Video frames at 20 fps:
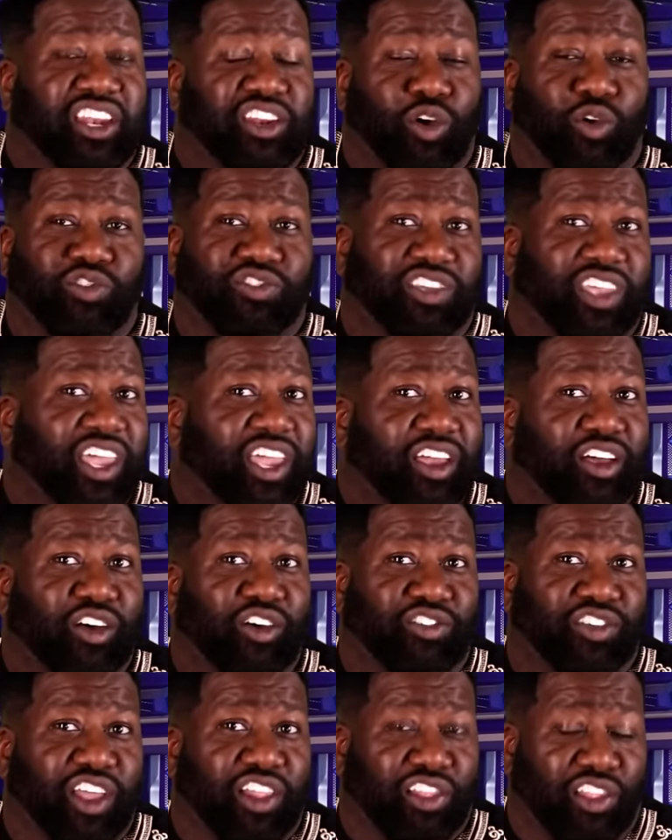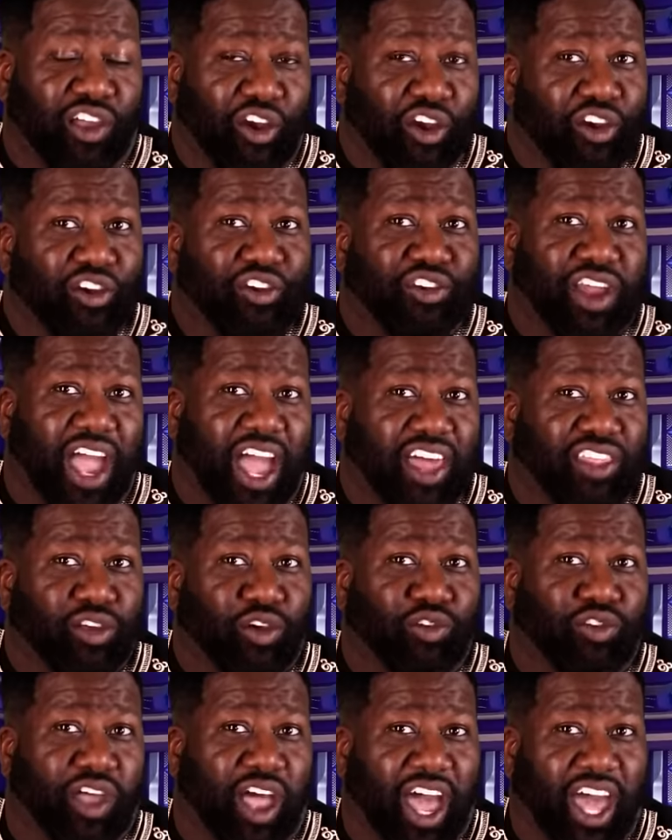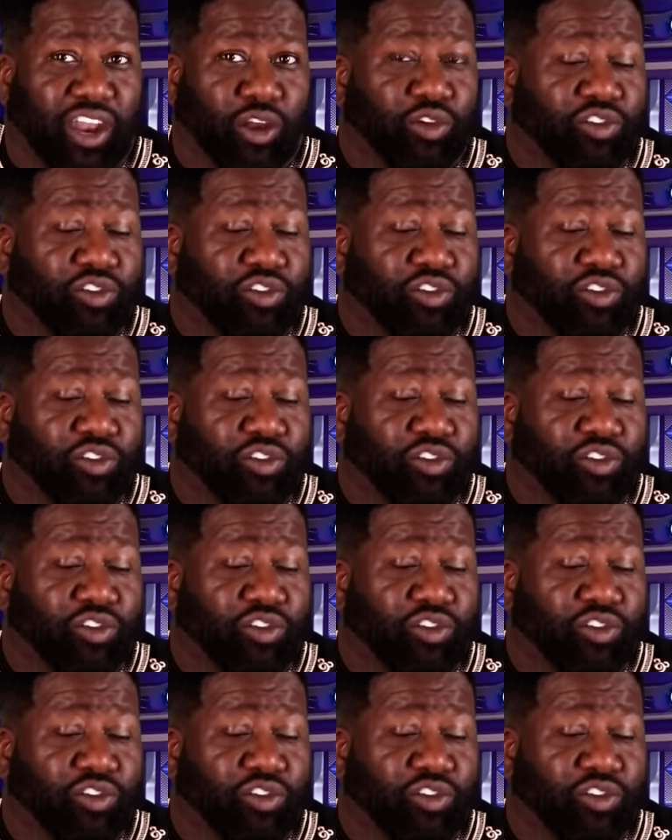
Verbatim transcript: get those skills and learn how those how